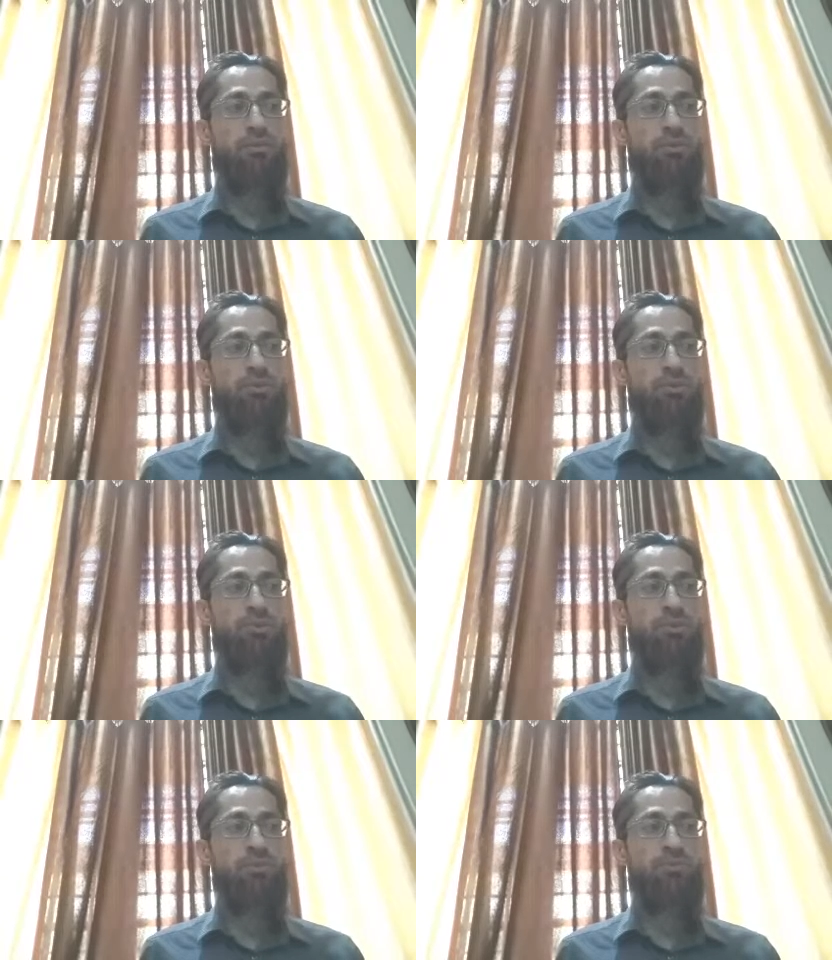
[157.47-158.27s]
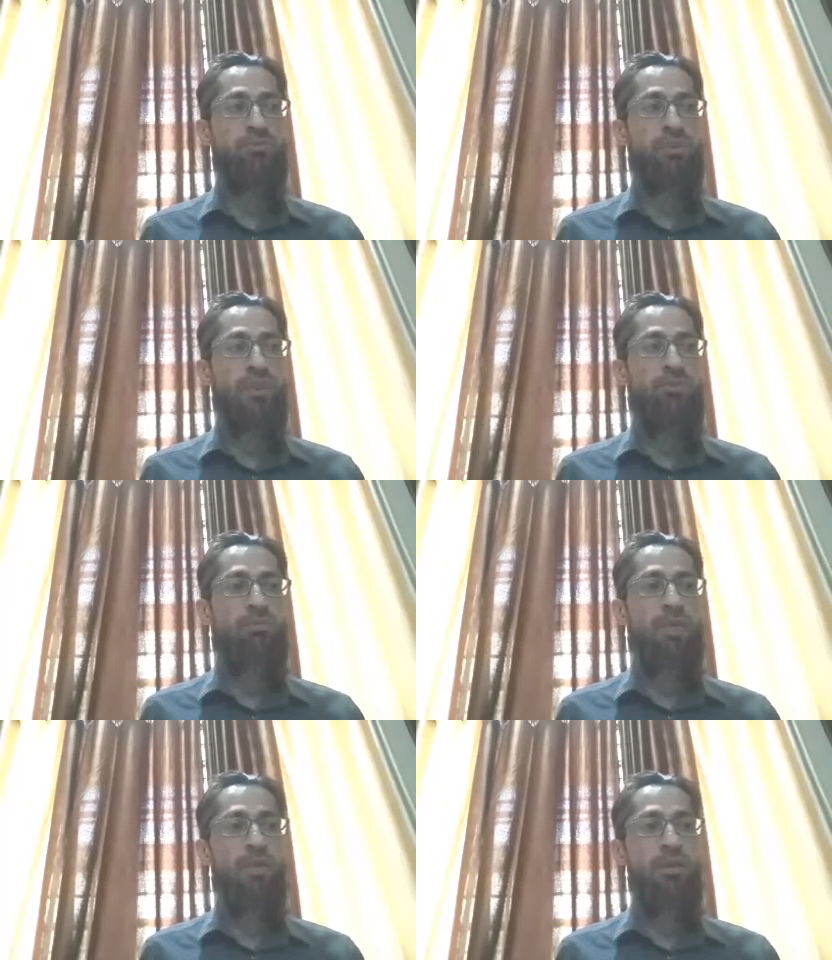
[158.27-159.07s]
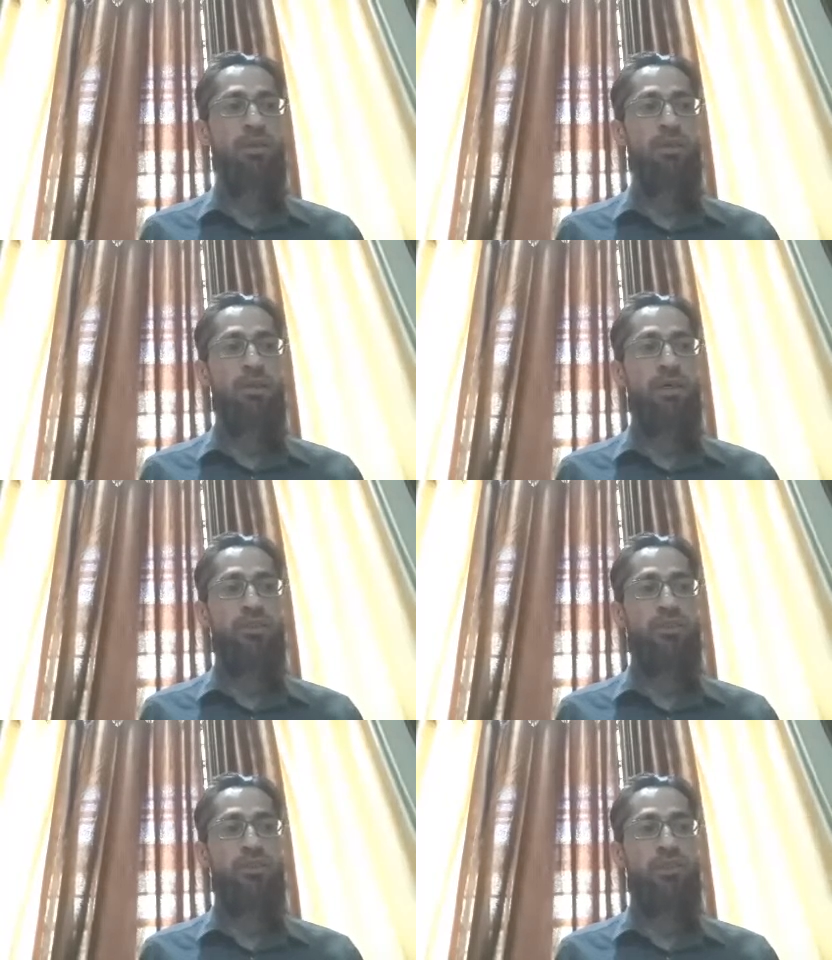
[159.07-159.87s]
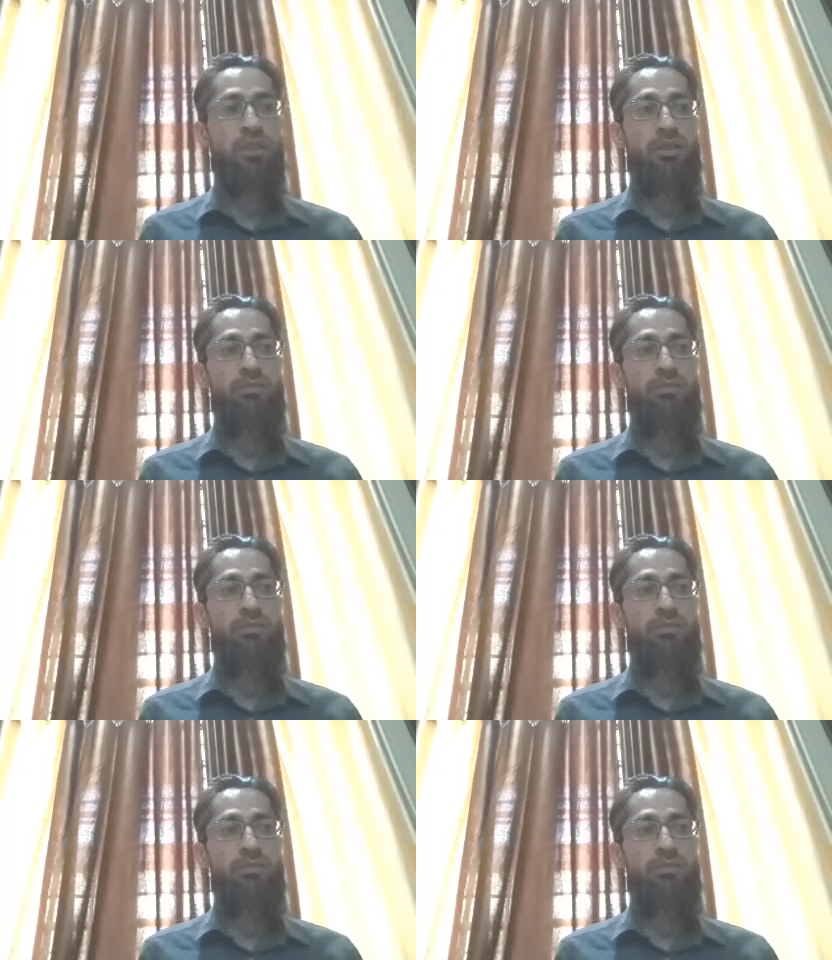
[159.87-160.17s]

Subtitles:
crops, meal, etc.